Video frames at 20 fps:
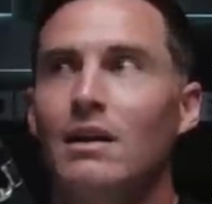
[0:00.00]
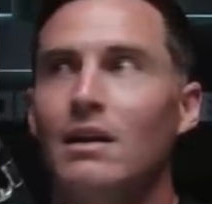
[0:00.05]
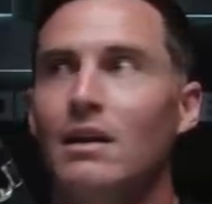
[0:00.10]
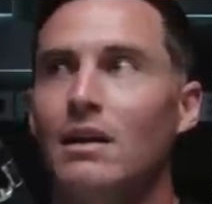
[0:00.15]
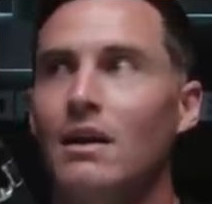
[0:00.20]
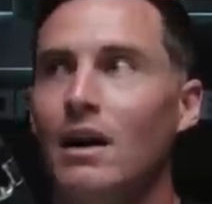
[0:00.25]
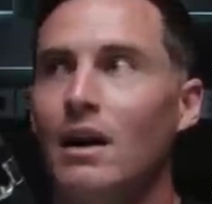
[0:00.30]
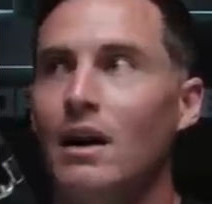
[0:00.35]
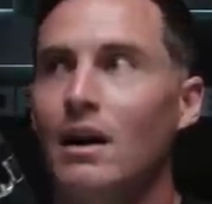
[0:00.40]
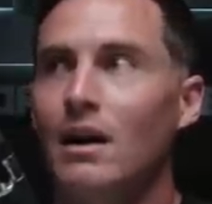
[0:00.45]

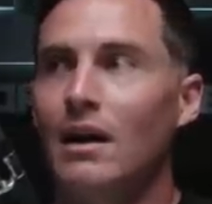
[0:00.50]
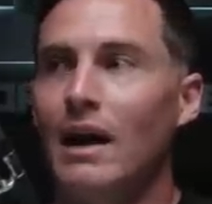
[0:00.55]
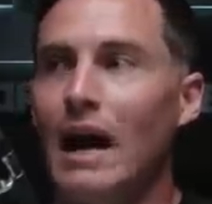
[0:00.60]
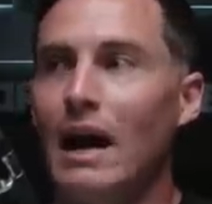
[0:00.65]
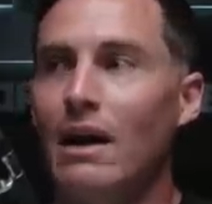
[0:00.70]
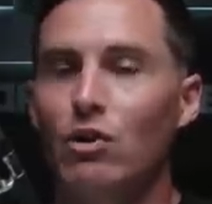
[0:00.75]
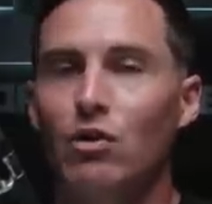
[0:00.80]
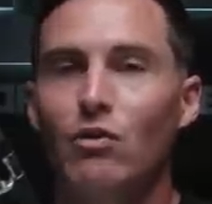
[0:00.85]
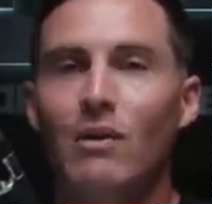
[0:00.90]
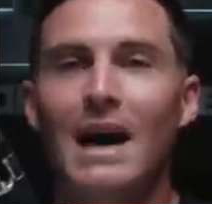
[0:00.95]

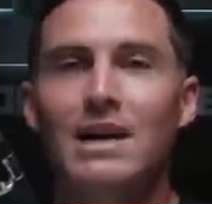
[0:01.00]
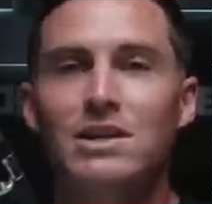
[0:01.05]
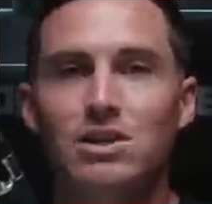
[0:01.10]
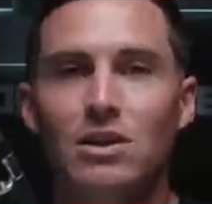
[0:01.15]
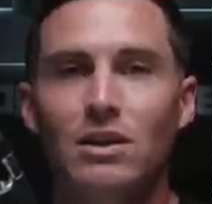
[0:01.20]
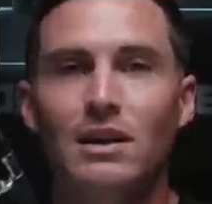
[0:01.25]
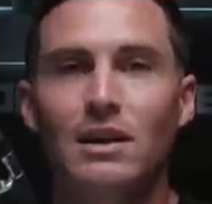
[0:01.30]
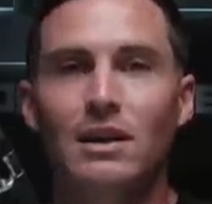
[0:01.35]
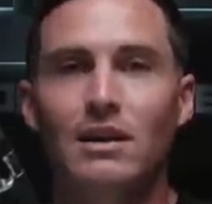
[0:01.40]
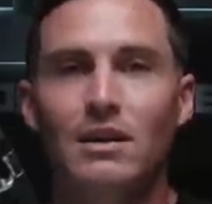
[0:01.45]
how to
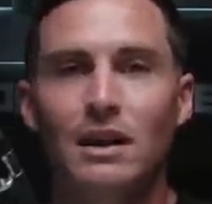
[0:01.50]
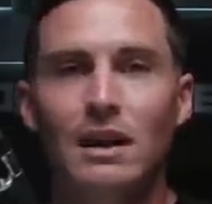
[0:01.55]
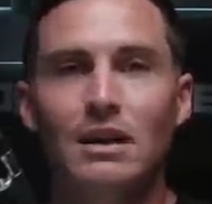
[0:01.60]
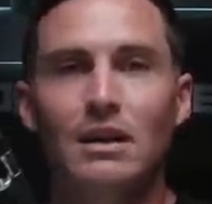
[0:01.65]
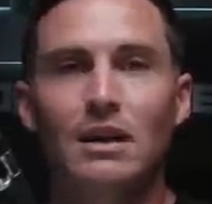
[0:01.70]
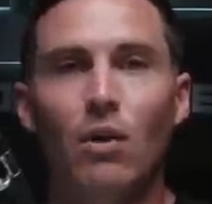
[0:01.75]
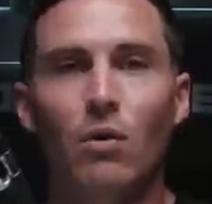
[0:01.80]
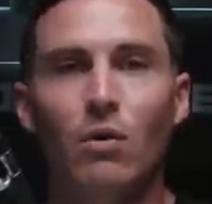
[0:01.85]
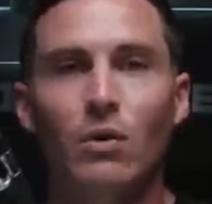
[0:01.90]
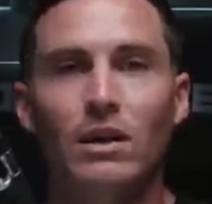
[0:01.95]
gradually get
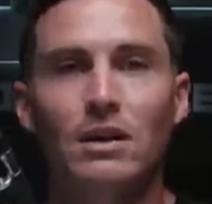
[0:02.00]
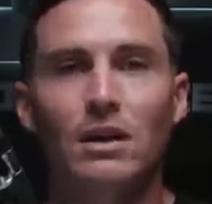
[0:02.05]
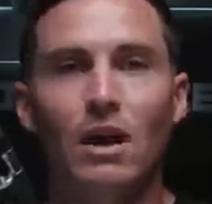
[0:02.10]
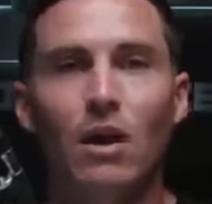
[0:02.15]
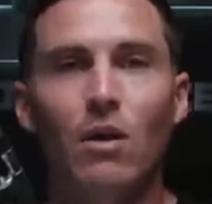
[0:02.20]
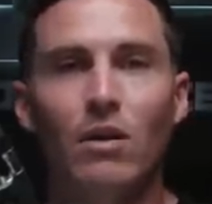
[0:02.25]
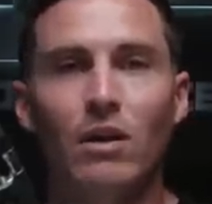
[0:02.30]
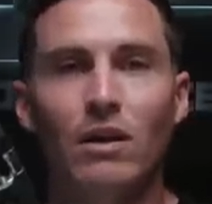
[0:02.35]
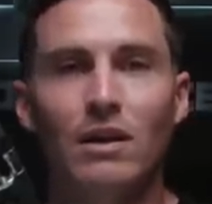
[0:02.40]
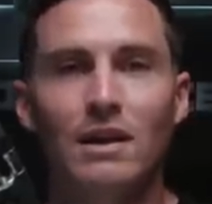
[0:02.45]
lower and
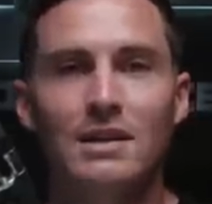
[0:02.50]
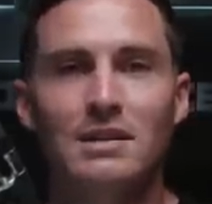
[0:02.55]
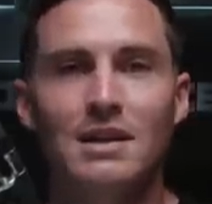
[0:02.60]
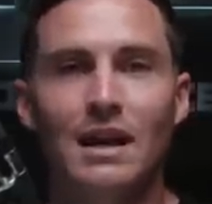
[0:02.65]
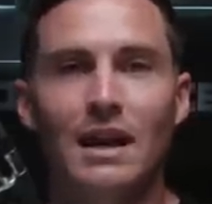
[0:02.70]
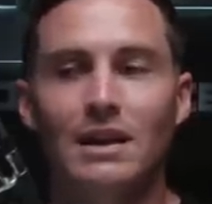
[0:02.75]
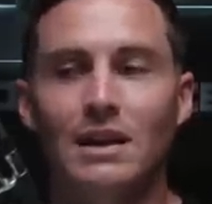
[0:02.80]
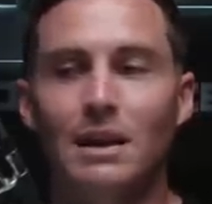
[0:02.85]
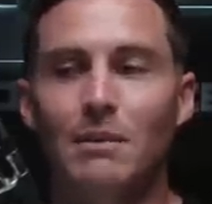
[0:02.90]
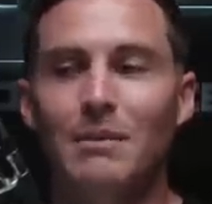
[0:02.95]
lower is
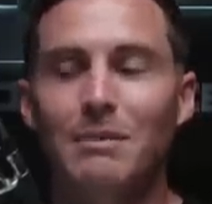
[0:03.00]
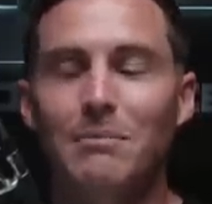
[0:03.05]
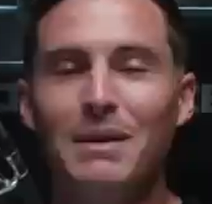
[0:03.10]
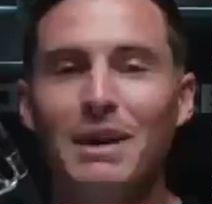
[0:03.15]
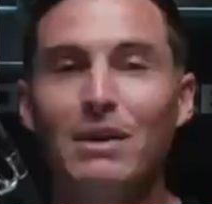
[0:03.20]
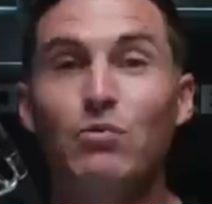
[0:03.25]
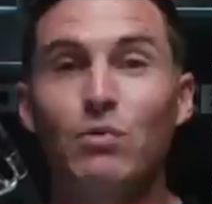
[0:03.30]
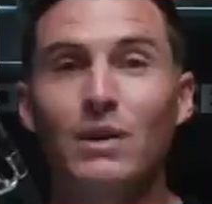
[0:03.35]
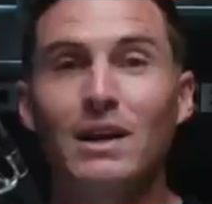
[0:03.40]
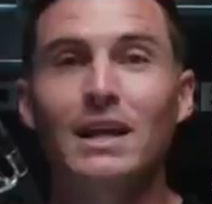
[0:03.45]
like, let me
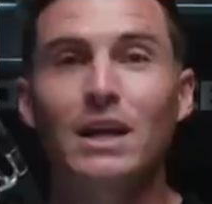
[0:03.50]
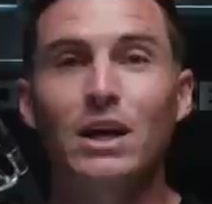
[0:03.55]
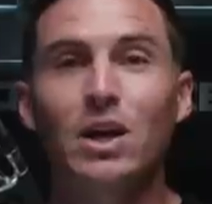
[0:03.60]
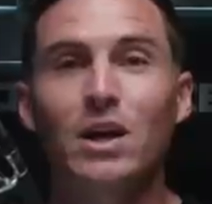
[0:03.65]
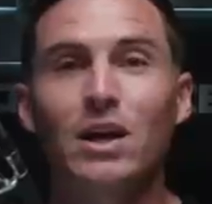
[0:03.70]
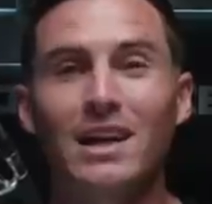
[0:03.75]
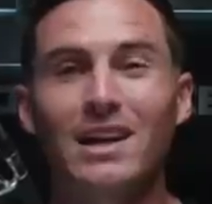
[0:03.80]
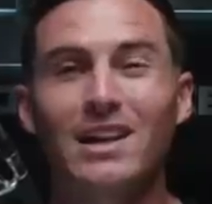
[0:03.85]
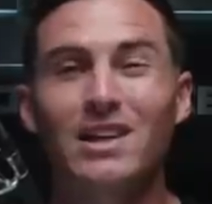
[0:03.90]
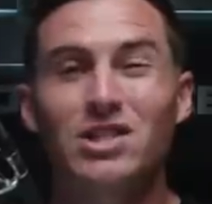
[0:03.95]
be really
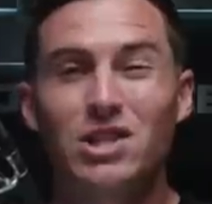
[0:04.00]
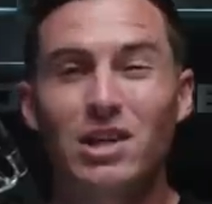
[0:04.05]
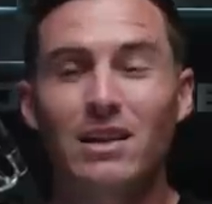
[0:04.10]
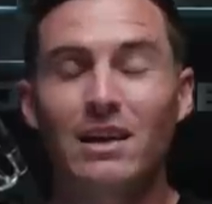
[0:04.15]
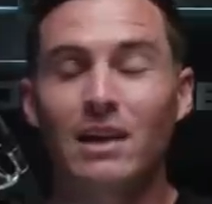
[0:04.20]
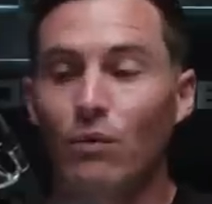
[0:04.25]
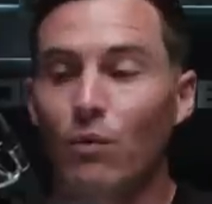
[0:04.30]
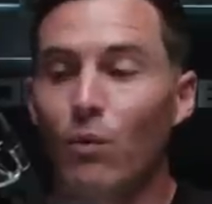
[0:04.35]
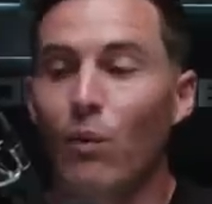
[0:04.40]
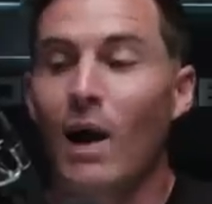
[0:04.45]
good at
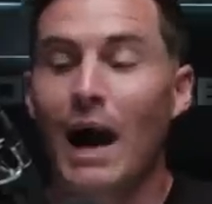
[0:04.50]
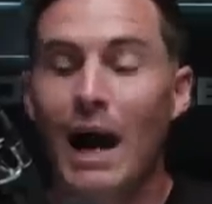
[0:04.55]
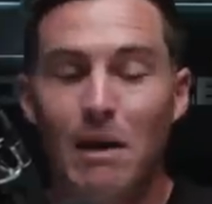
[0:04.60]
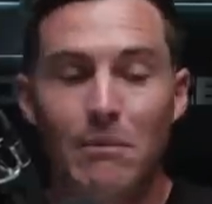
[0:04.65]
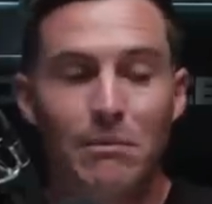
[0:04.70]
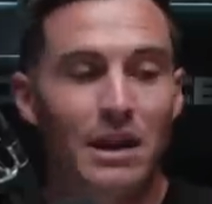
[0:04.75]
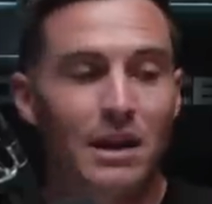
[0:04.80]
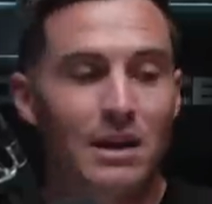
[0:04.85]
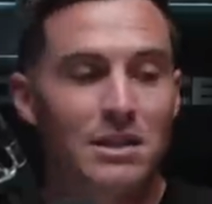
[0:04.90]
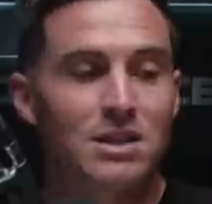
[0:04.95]
agility. Why?
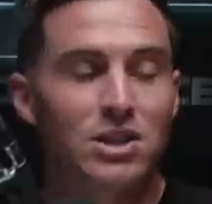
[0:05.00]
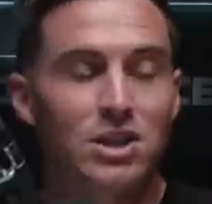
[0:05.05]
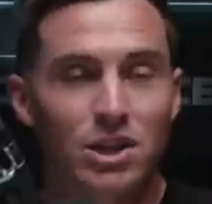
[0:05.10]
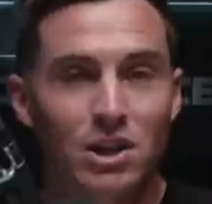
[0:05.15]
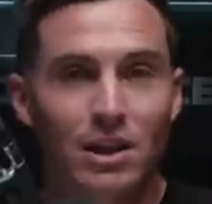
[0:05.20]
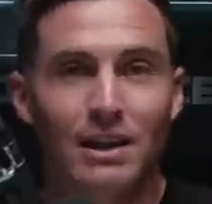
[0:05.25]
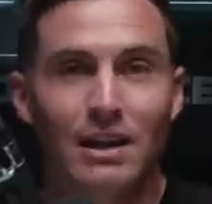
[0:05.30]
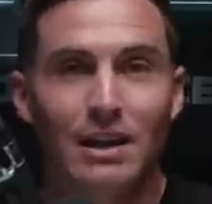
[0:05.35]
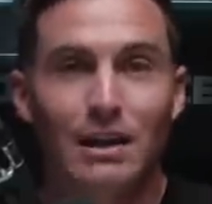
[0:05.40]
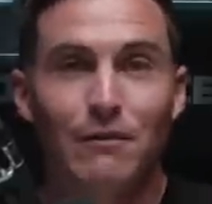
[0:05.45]
Because
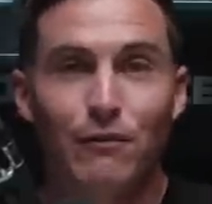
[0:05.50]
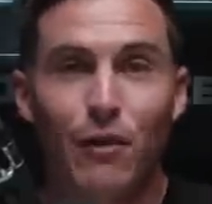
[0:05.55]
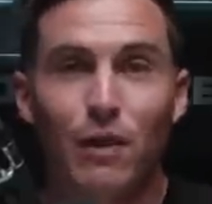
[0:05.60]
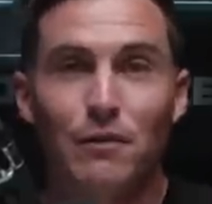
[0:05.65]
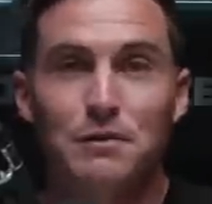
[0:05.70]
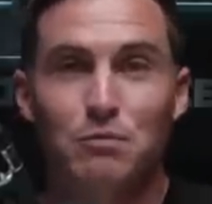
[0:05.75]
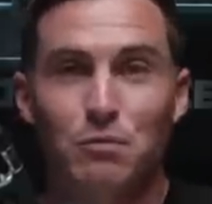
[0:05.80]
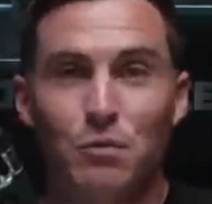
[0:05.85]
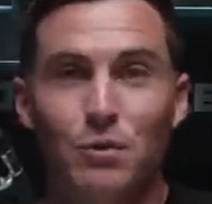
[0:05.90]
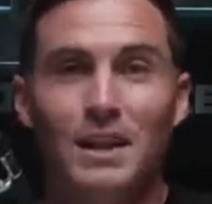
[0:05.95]
agility
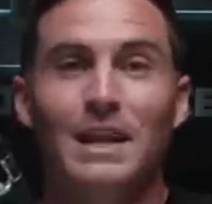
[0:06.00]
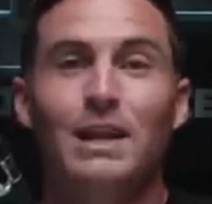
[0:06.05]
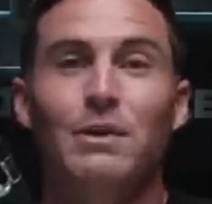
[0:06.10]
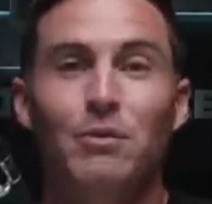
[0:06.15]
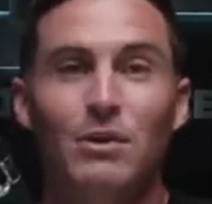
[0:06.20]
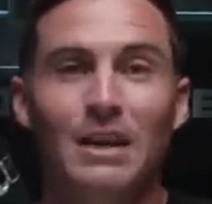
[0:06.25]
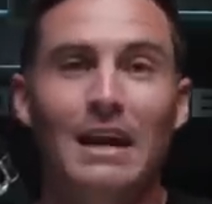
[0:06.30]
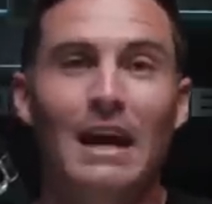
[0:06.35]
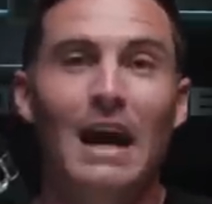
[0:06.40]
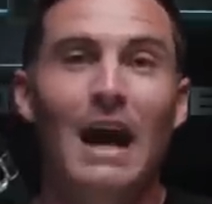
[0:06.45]
involves really,
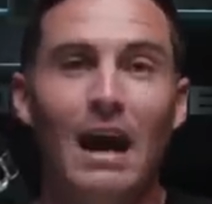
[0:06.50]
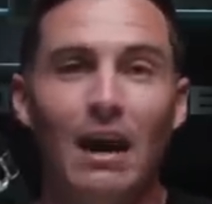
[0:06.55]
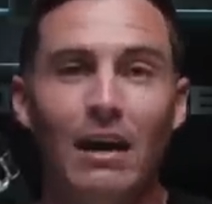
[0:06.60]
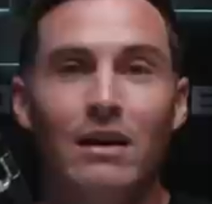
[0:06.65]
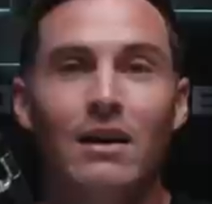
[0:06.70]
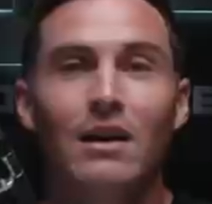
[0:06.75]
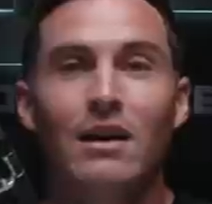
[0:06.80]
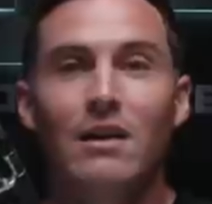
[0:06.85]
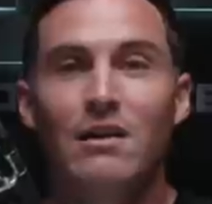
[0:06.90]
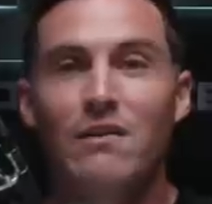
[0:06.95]
really high,
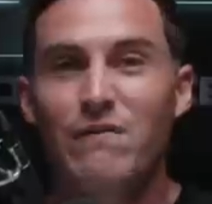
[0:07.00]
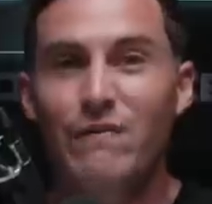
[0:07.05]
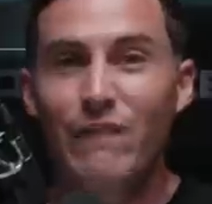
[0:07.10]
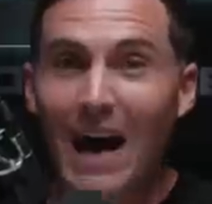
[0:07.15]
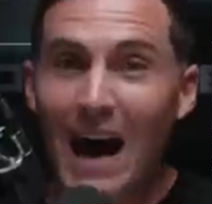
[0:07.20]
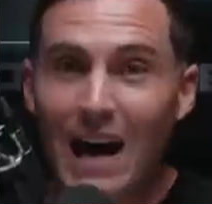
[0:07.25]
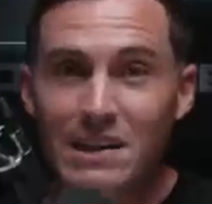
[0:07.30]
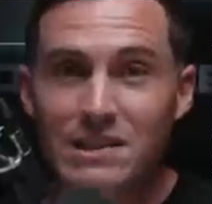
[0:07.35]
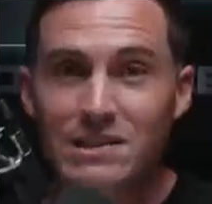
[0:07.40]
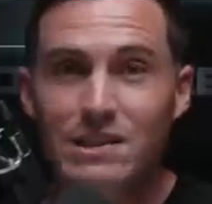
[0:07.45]

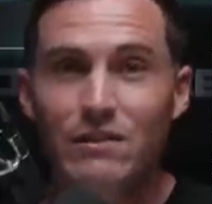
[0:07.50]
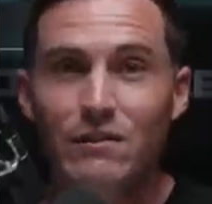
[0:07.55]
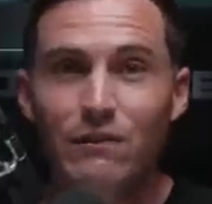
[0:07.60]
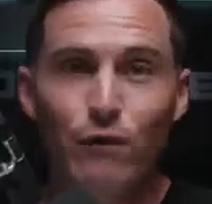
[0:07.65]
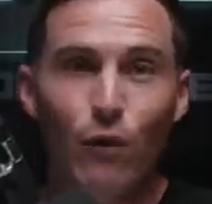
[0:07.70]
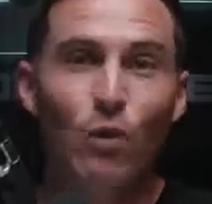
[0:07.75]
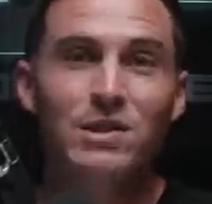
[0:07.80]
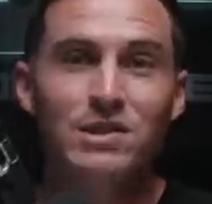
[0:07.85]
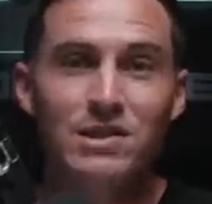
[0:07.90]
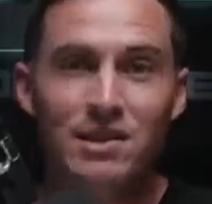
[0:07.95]
fast
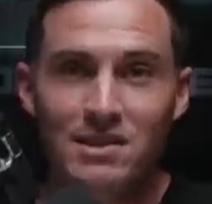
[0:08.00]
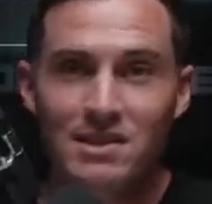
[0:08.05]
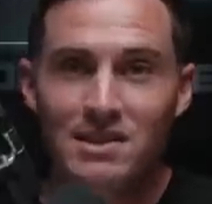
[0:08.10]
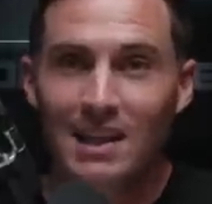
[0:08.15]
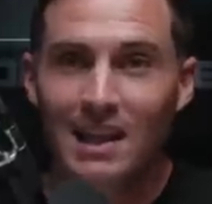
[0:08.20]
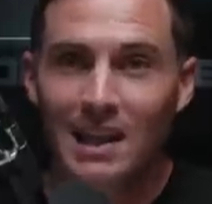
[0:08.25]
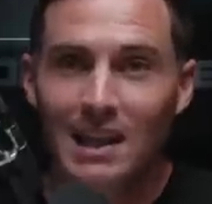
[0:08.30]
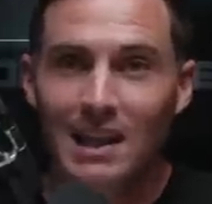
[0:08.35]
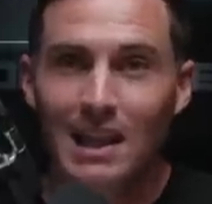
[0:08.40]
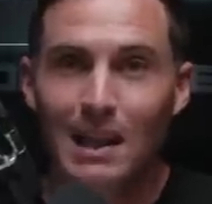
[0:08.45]
forces
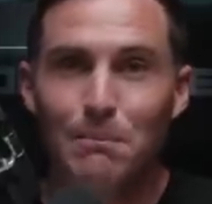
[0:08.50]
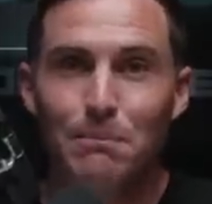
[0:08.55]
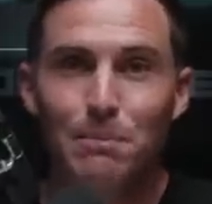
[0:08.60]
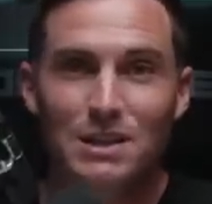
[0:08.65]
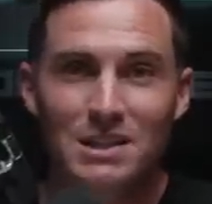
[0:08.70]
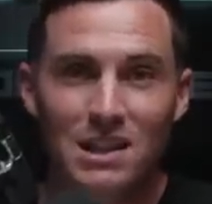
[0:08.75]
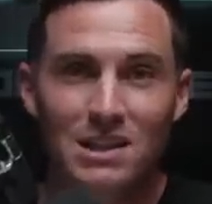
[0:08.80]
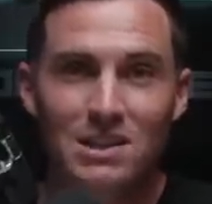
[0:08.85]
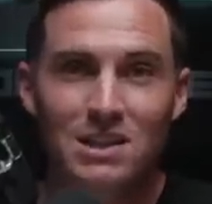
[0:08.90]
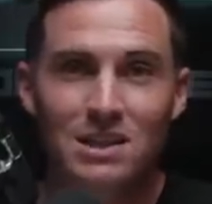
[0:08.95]
in deep
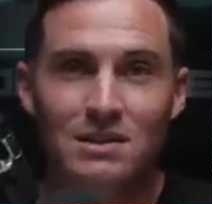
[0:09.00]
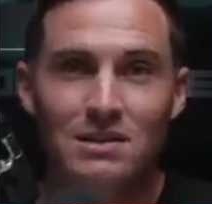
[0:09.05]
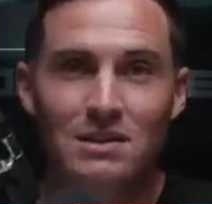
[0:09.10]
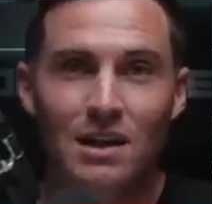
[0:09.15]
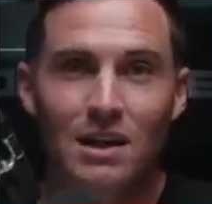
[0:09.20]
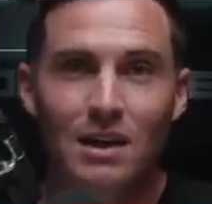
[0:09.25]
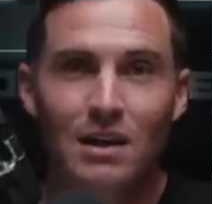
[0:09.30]
positions.